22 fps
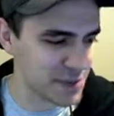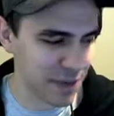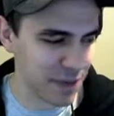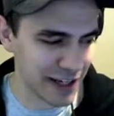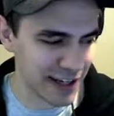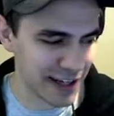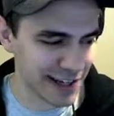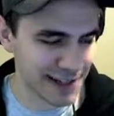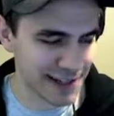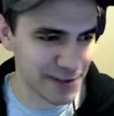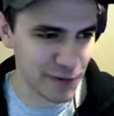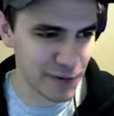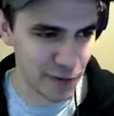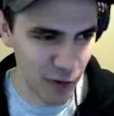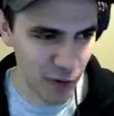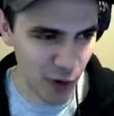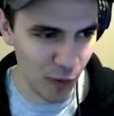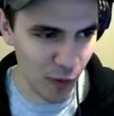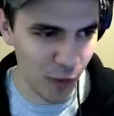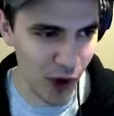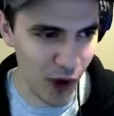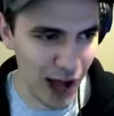Because for a
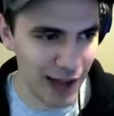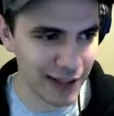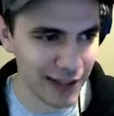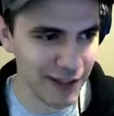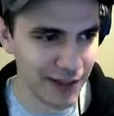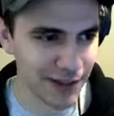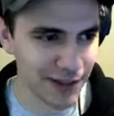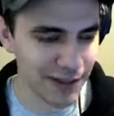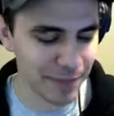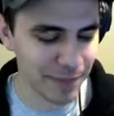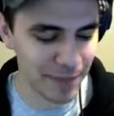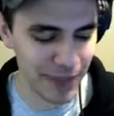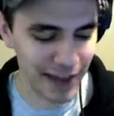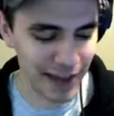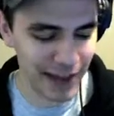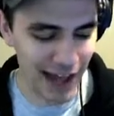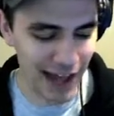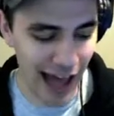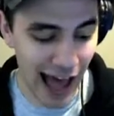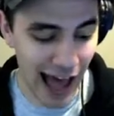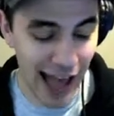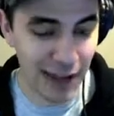while
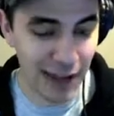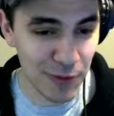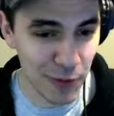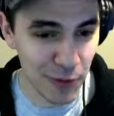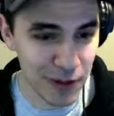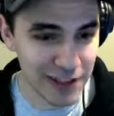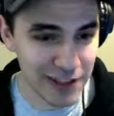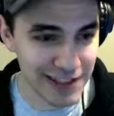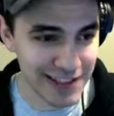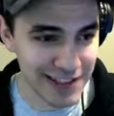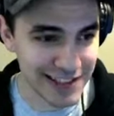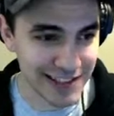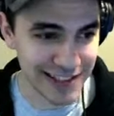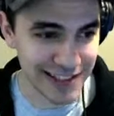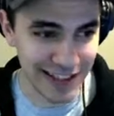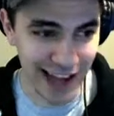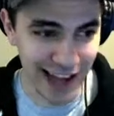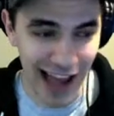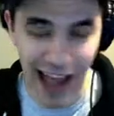I was